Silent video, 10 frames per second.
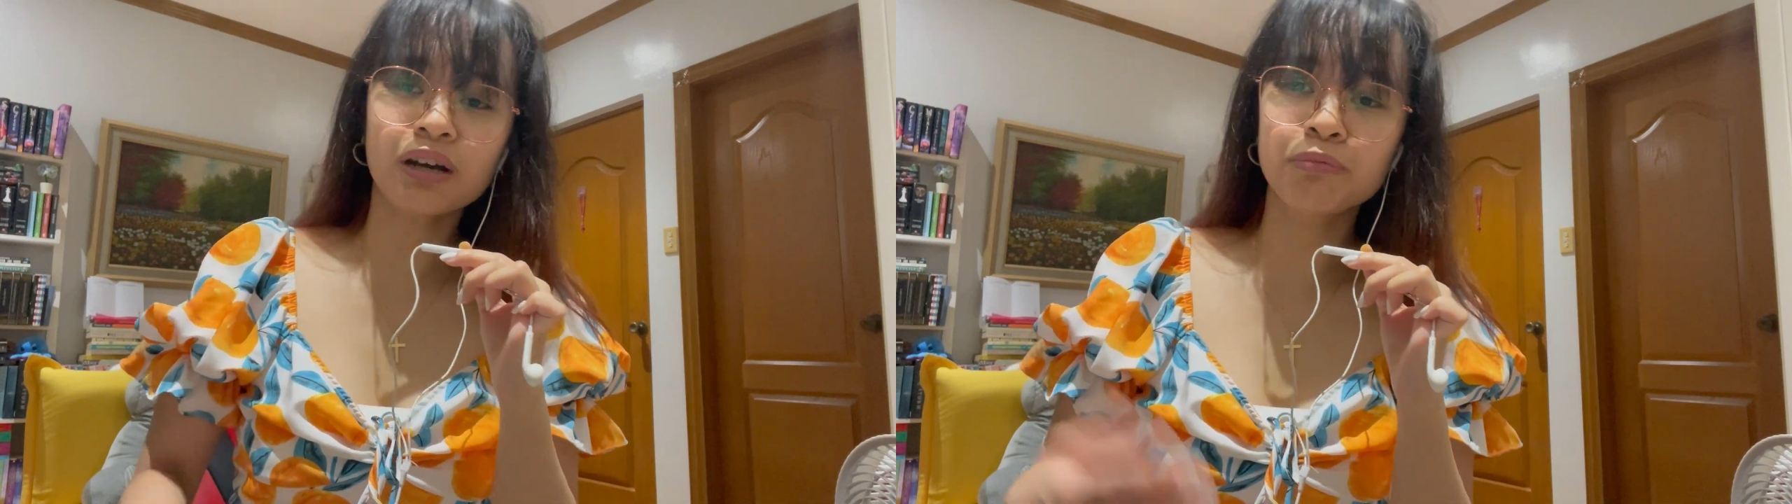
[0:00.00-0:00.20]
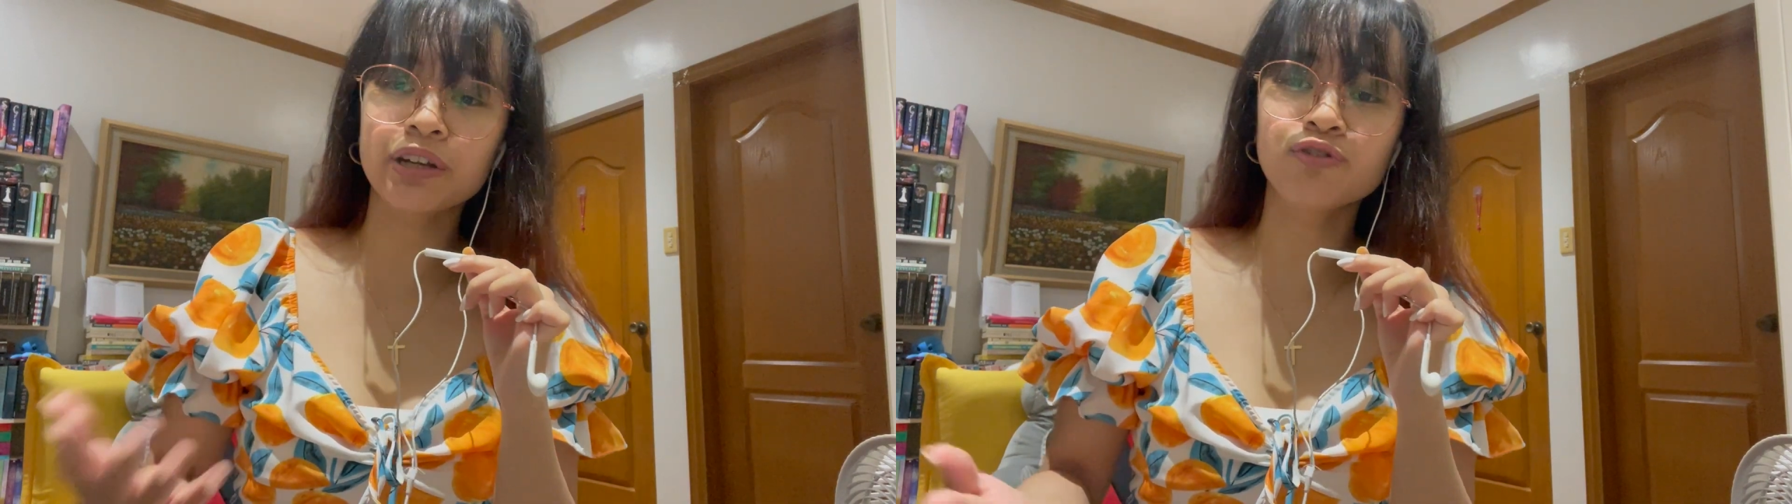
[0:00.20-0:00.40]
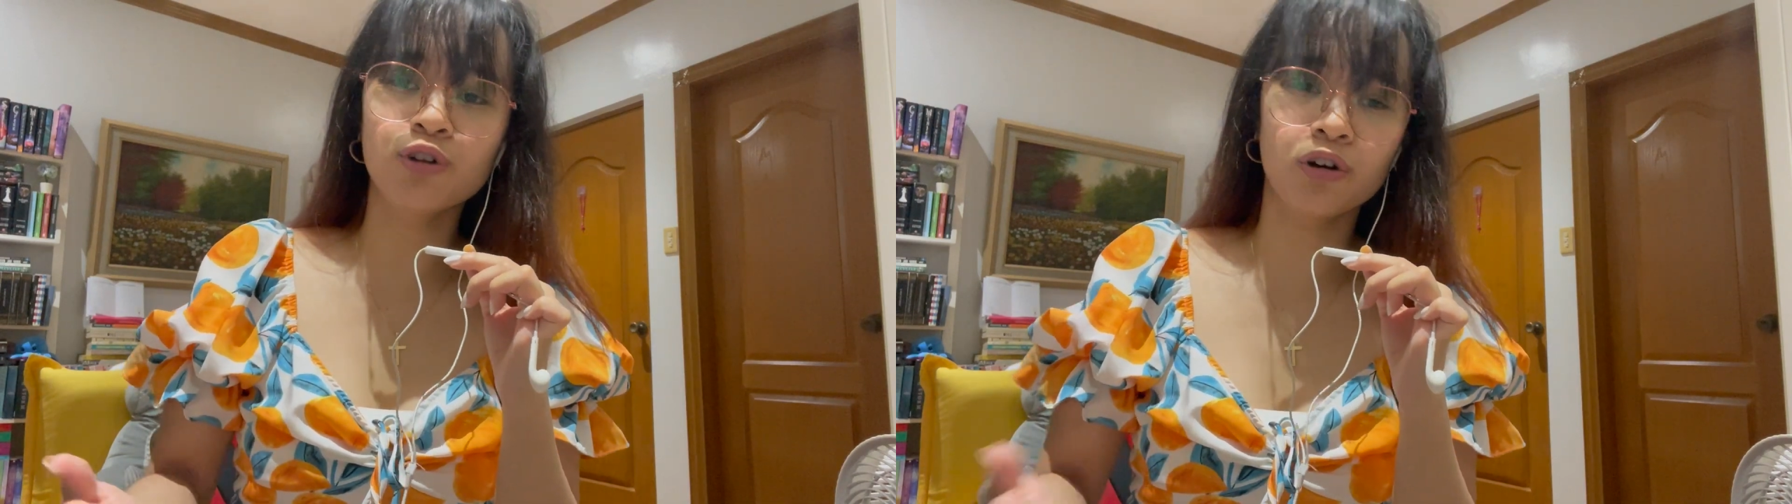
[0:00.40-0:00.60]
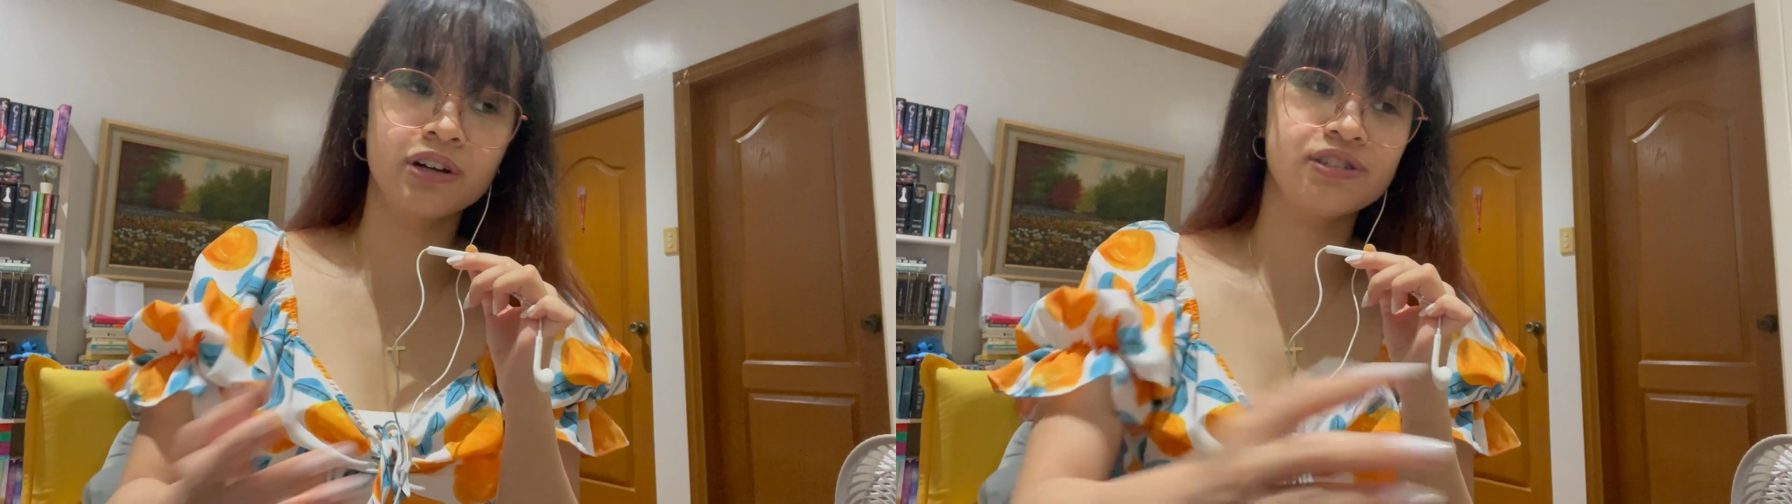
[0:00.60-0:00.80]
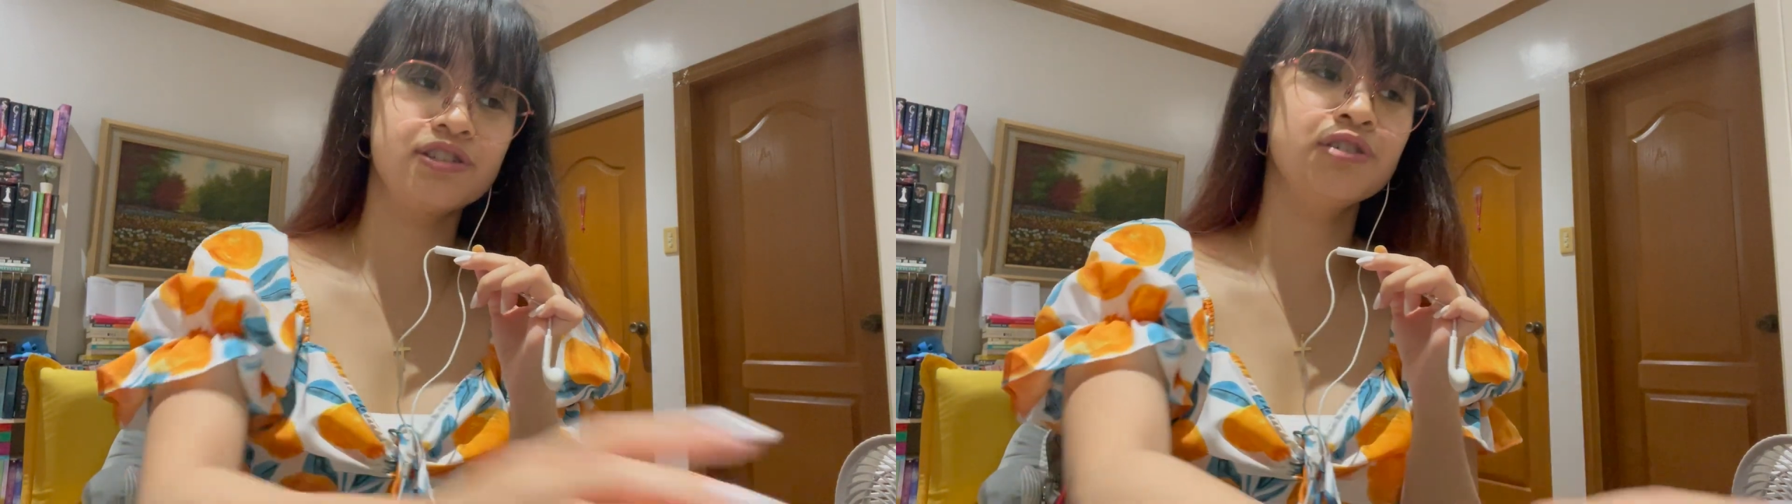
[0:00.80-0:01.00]
But of
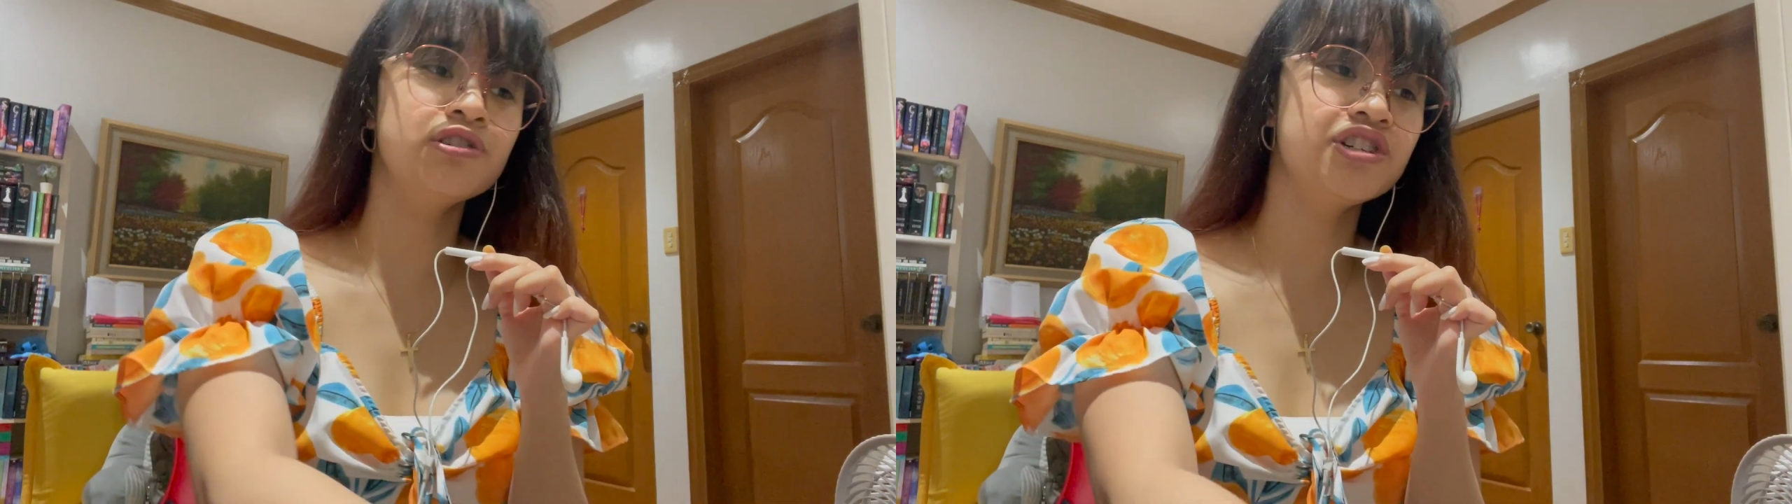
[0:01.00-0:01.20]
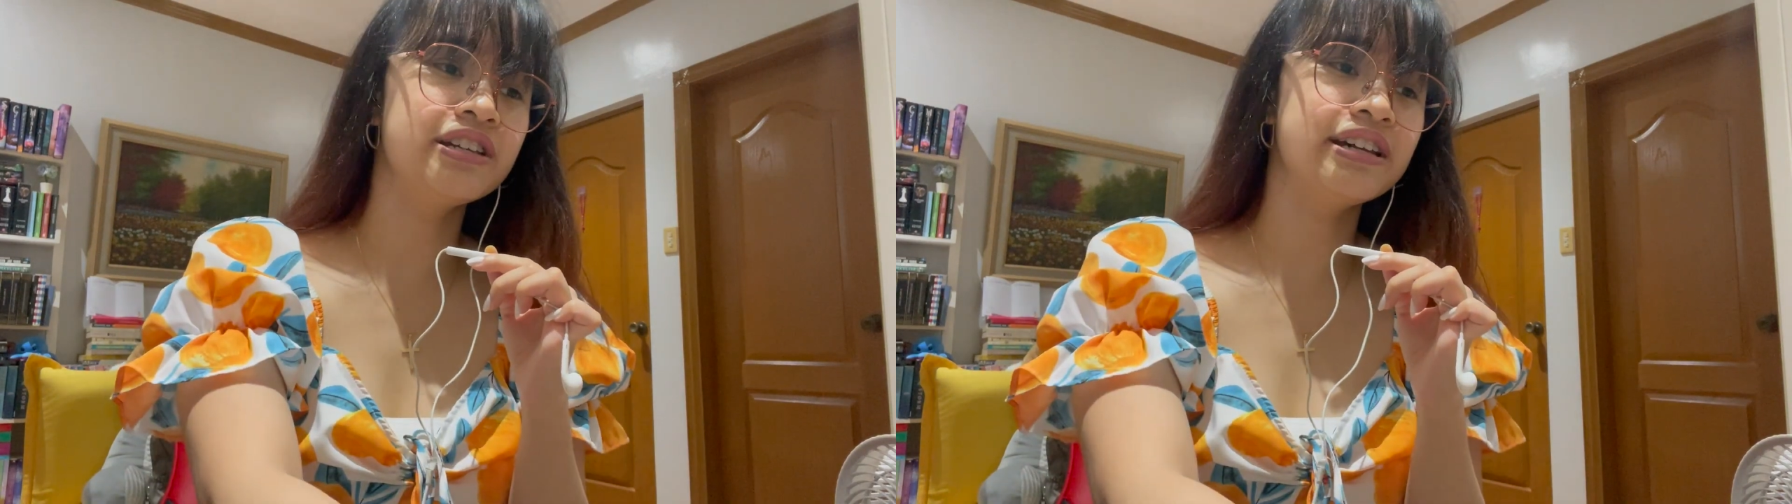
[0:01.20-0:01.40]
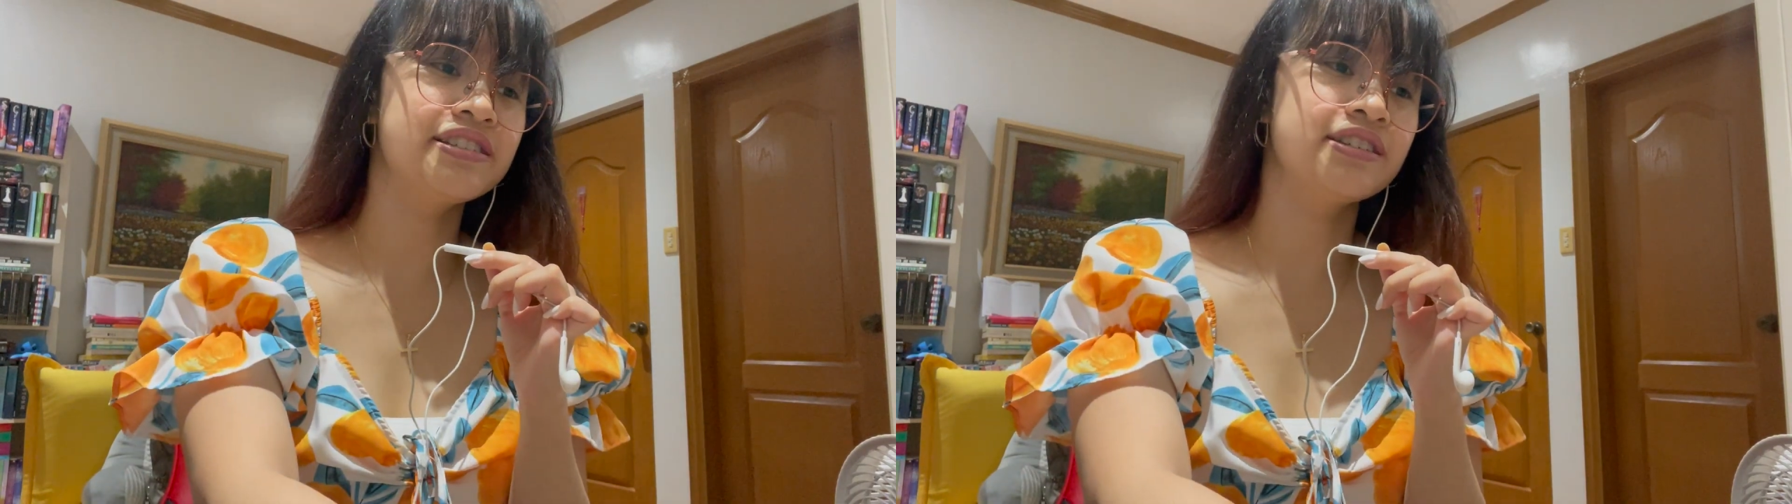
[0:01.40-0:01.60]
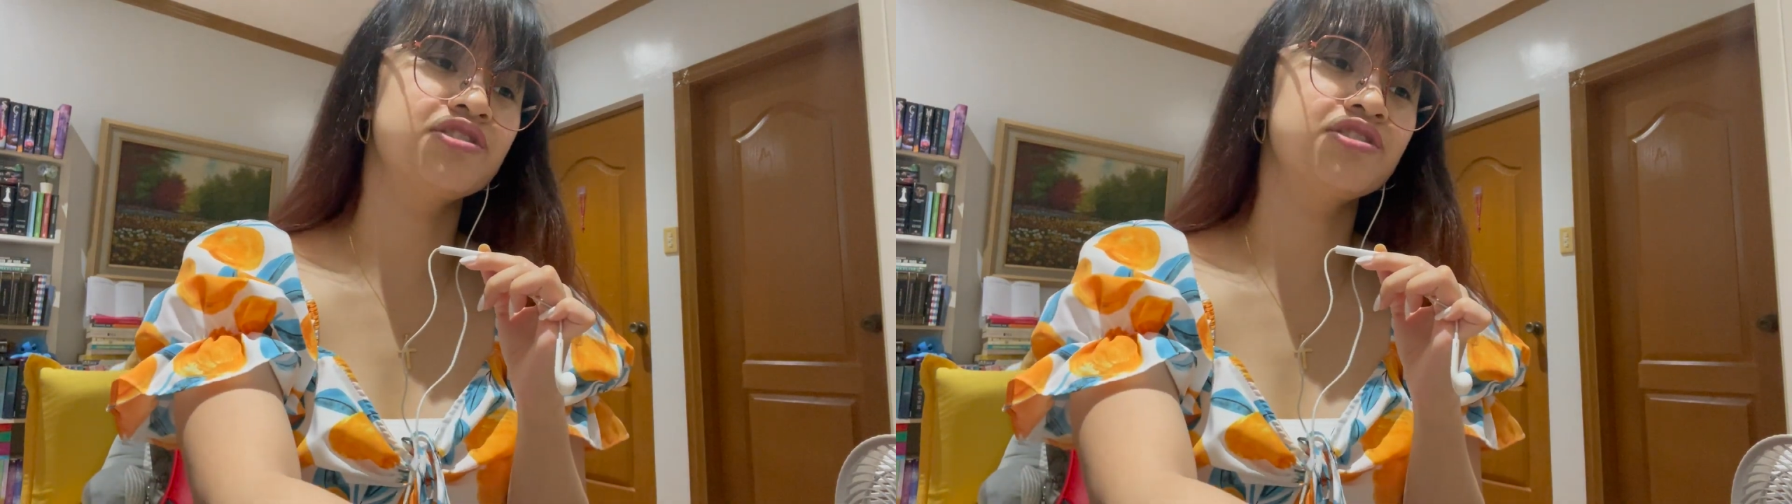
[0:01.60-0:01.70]
course, You-Jeong isn't